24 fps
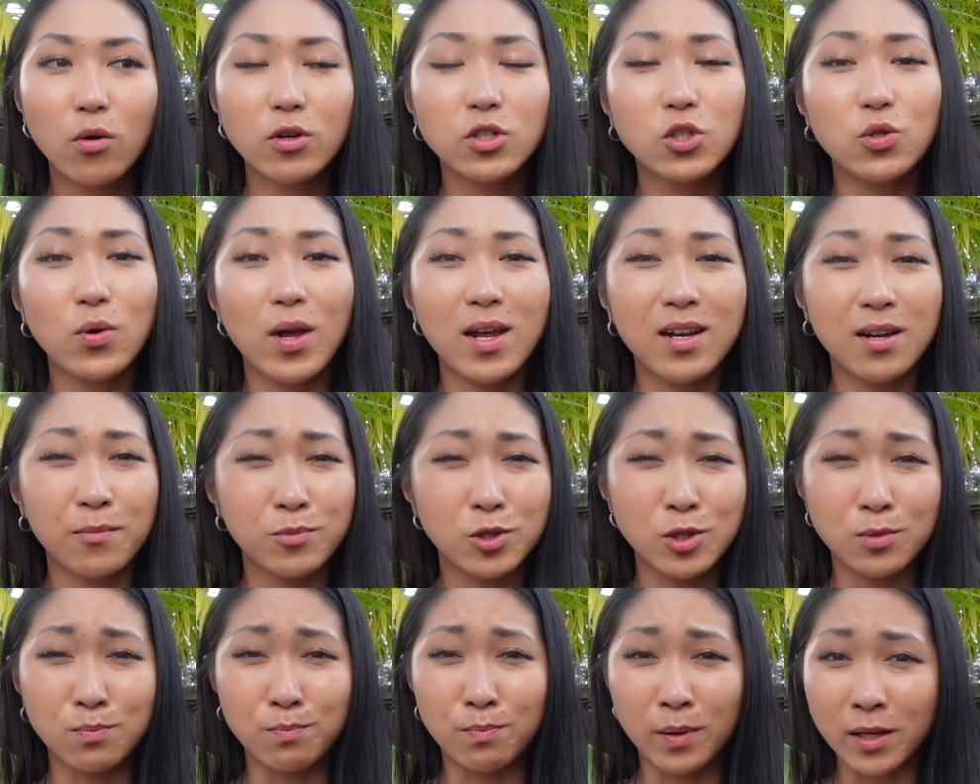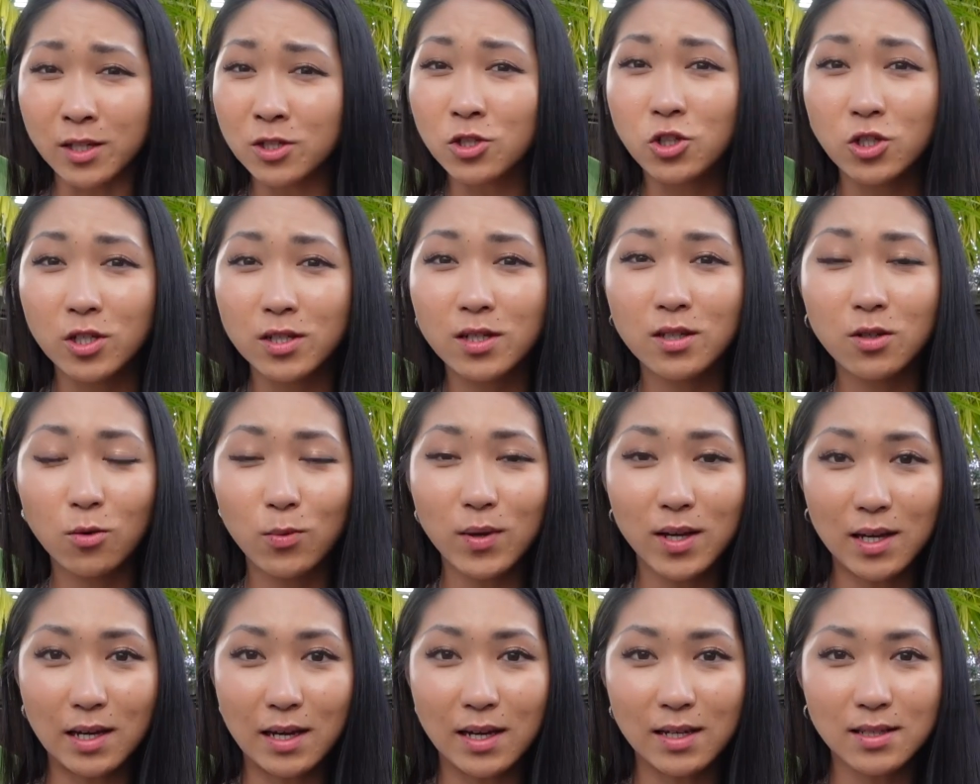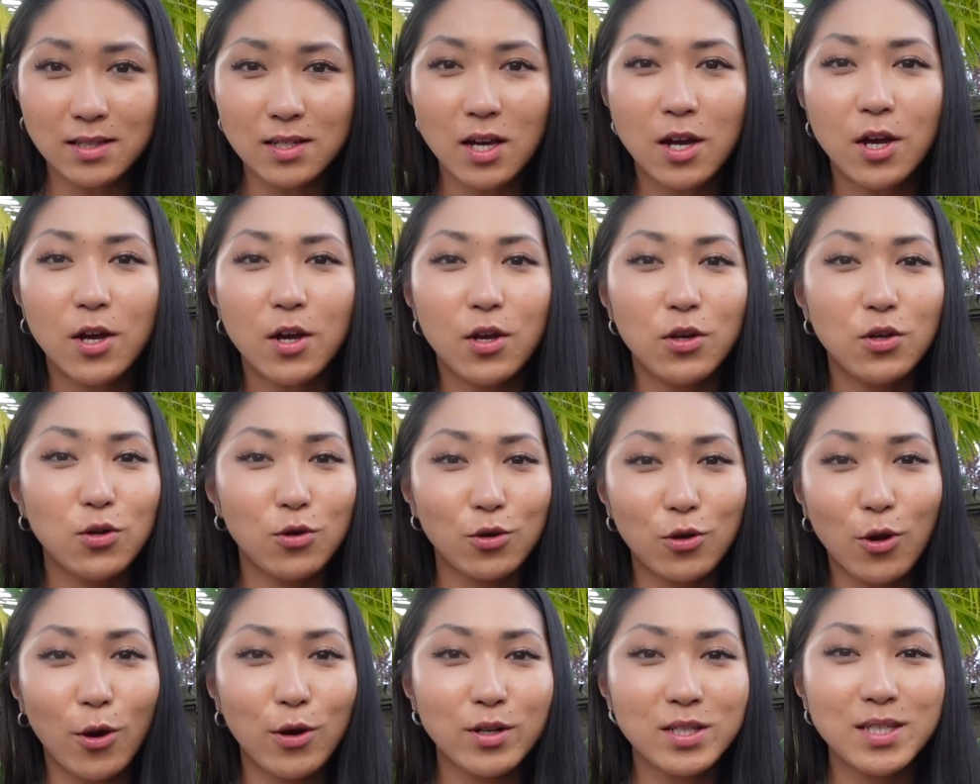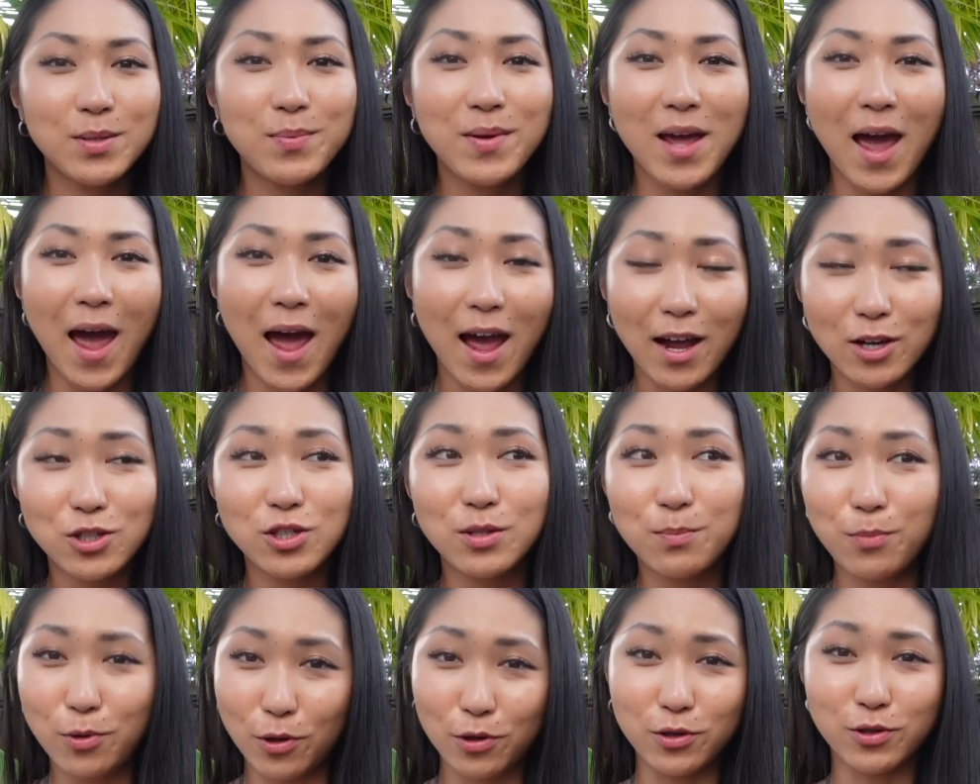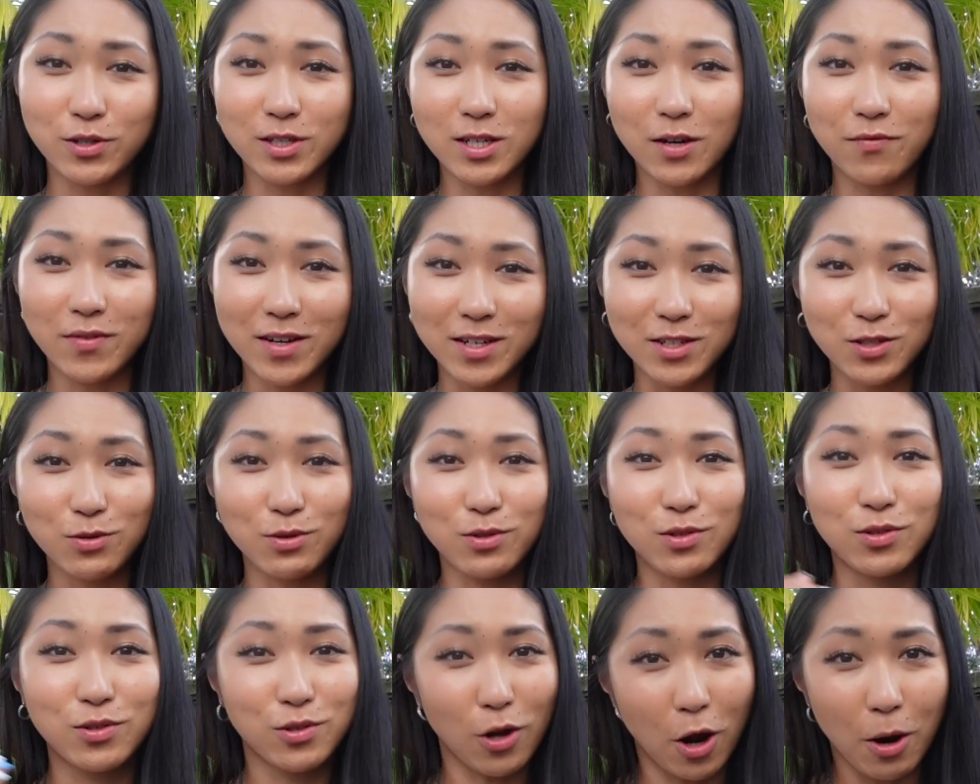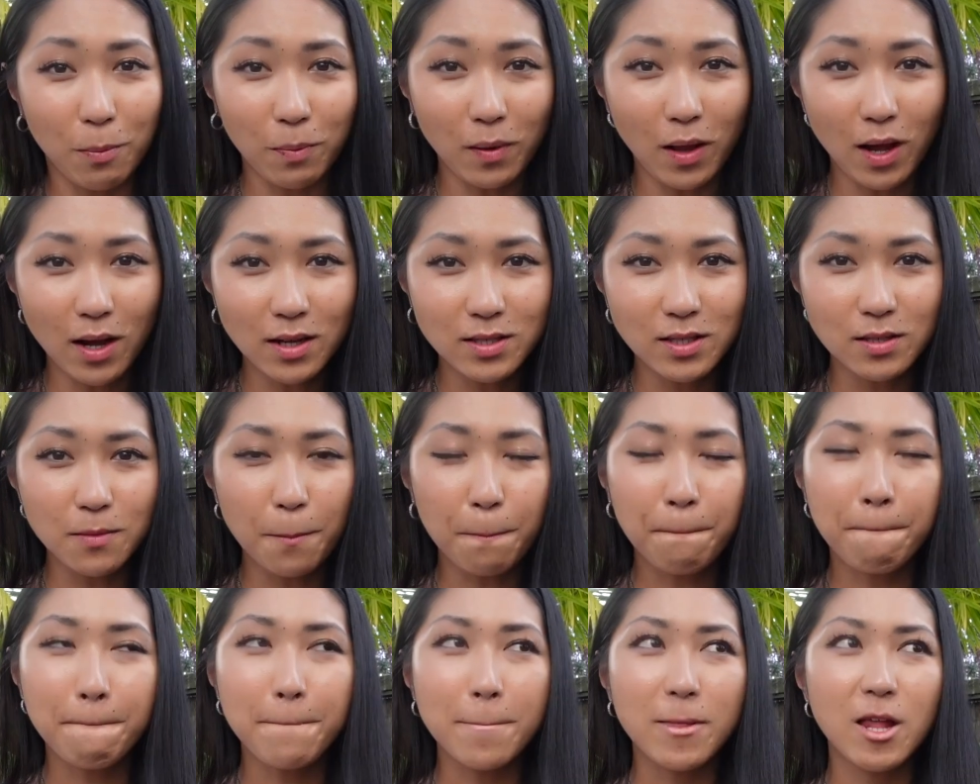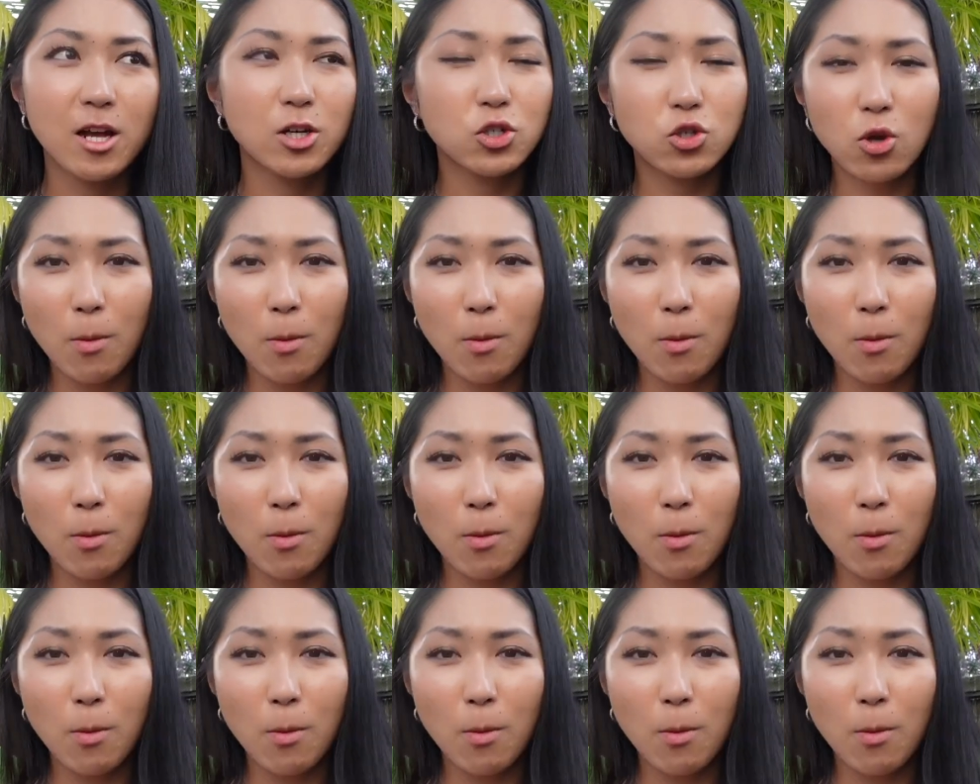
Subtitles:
because you end up just binging on the weekends, you're going to be actually putting yourself into a surplus.